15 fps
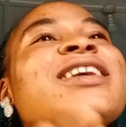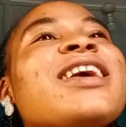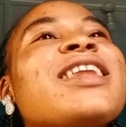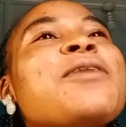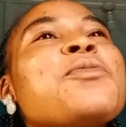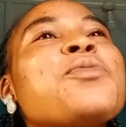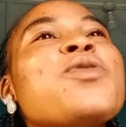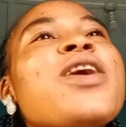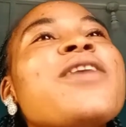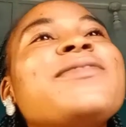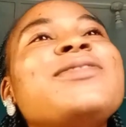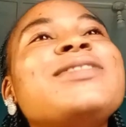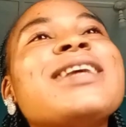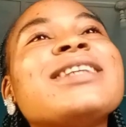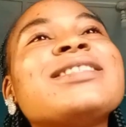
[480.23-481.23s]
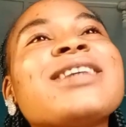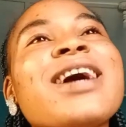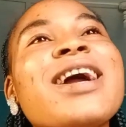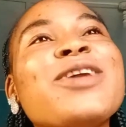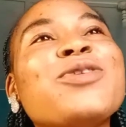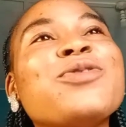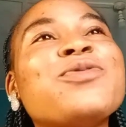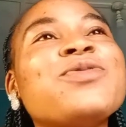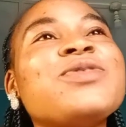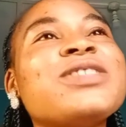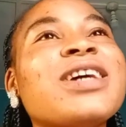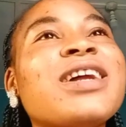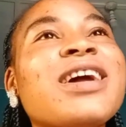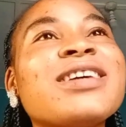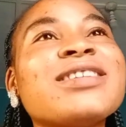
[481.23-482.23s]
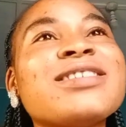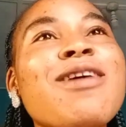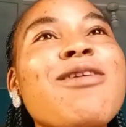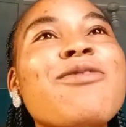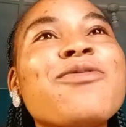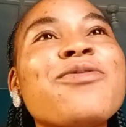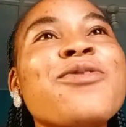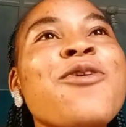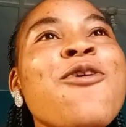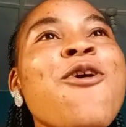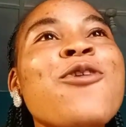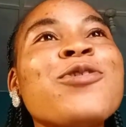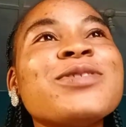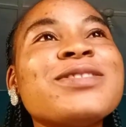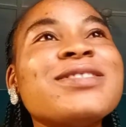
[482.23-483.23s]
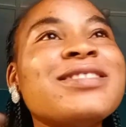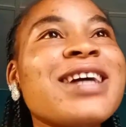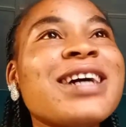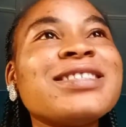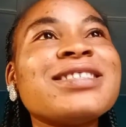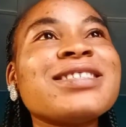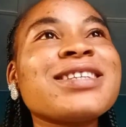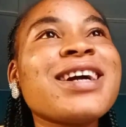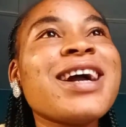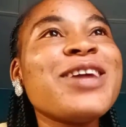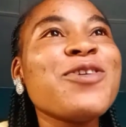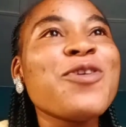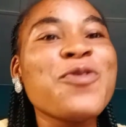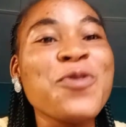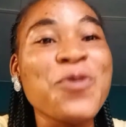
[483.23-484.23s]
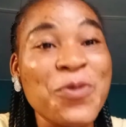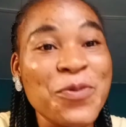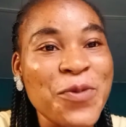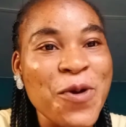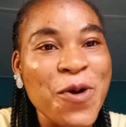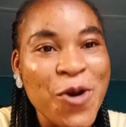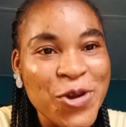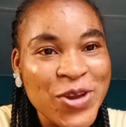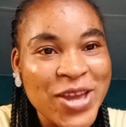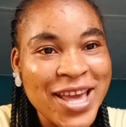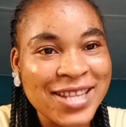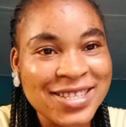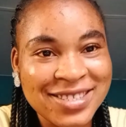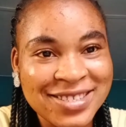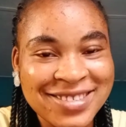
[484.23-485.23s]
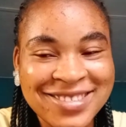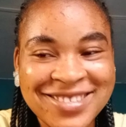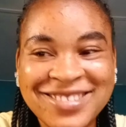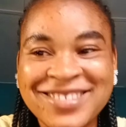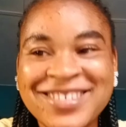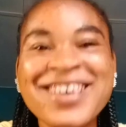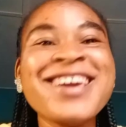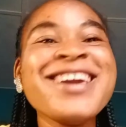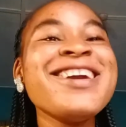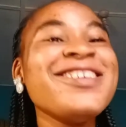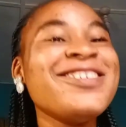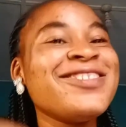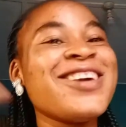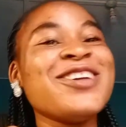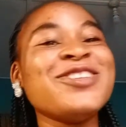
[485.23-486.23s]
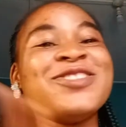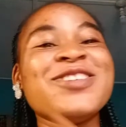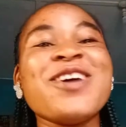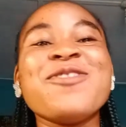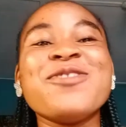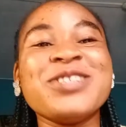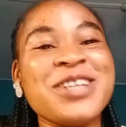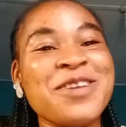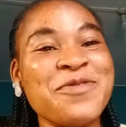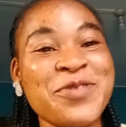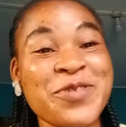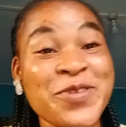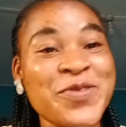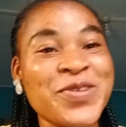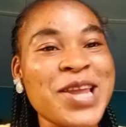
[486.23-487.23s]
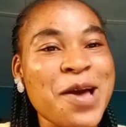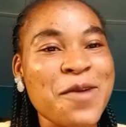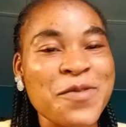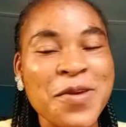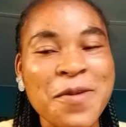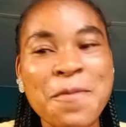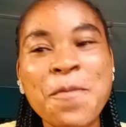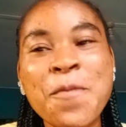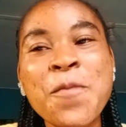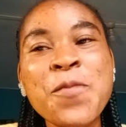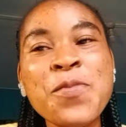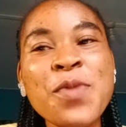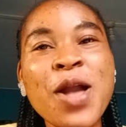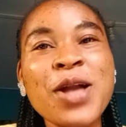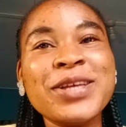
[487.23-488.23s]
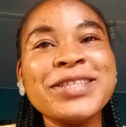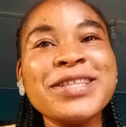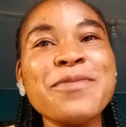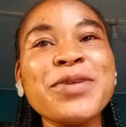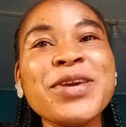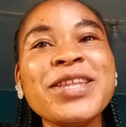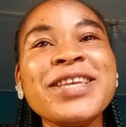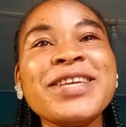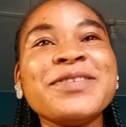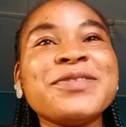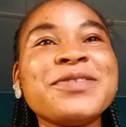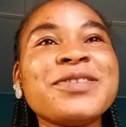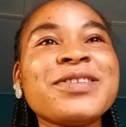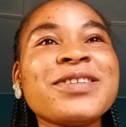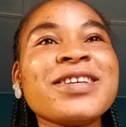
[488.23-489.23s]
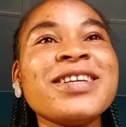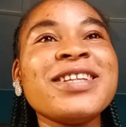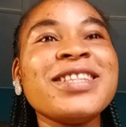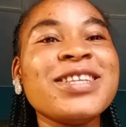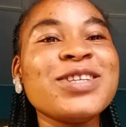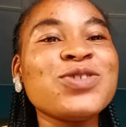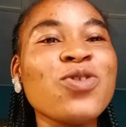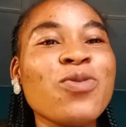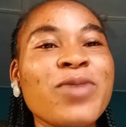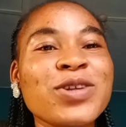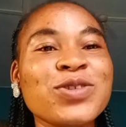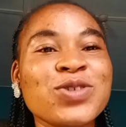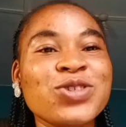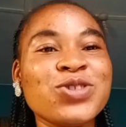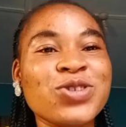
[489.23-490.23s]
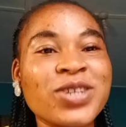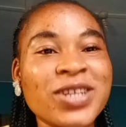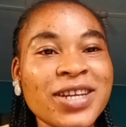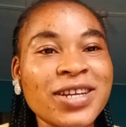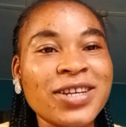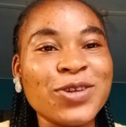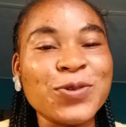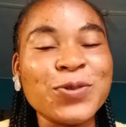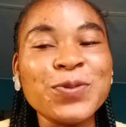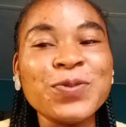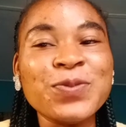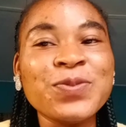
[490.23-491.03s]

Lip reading: Ghana people have that kind of character of that kind of humor. You get it? You guys should go and watch that video. You're laughing. In the beginning, they turn back to each other, you know.